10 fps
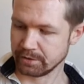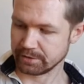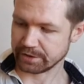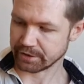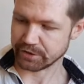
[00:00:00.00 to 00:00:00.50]

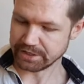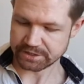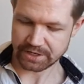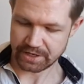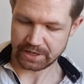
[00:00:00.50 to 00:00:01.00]
like
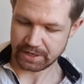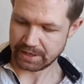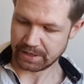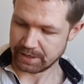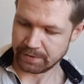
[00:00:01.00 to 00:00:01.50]
this
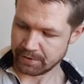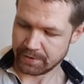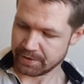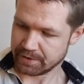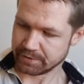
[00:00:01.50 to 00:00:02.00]

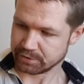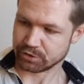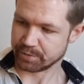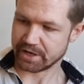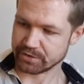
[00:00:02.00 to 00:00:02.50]

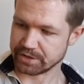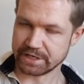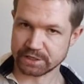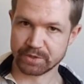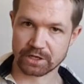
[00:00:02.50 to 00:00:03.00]
to make the
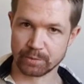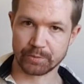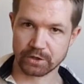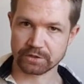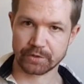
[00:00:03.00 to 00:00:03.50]
yeast become a
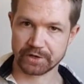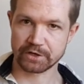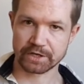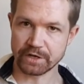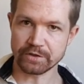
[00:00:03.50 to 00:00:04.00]
part of the beer
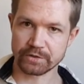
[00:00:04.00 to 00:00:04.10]
again,